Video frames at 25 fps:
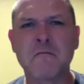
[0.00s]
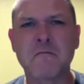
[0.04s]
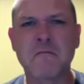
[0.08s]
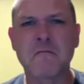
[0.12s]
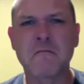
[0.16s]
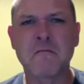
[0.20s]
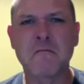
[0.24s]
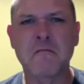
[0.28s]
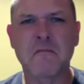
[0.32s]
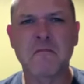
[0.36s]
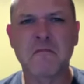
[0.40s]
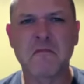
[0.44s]

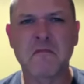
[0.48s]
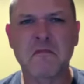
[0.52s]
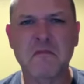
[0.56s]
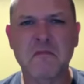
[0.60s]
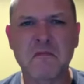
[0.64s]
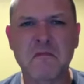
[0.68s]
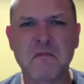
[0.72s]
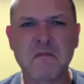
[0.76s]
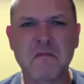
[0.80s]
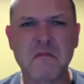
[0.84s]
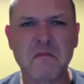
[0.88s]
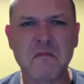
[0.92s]
She drops
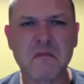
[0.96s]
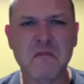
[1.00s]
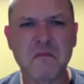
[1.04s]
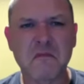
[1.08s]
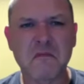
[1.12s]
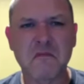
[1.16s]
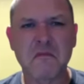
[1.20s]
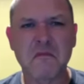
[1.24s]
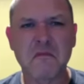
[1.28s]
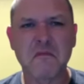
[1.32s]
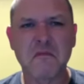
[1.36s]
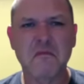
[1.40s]
her
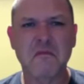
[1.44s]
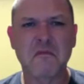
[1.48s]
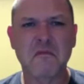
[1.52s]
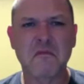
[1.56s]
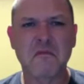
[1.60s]
shoes to the